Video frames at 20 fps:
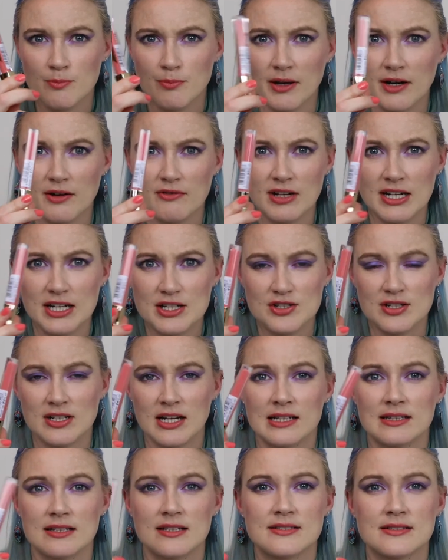But I really do
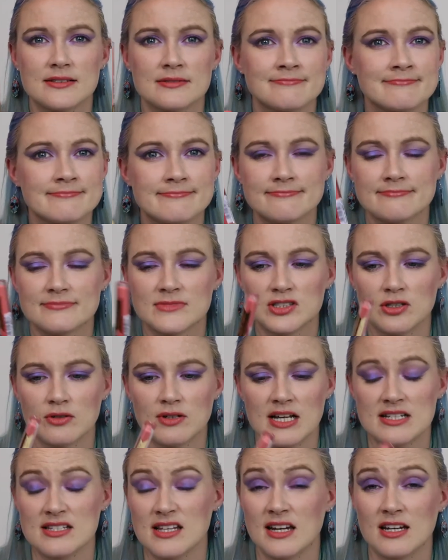like this. So
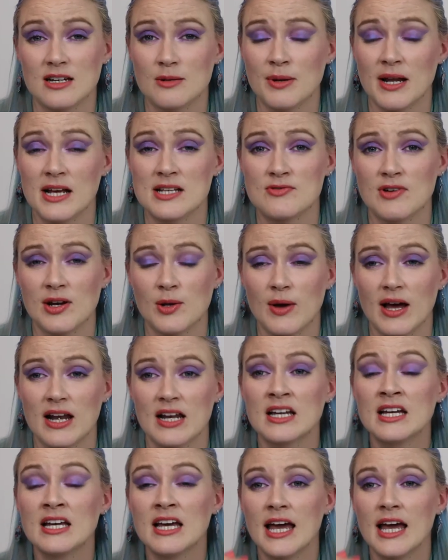nice, and it applies really well.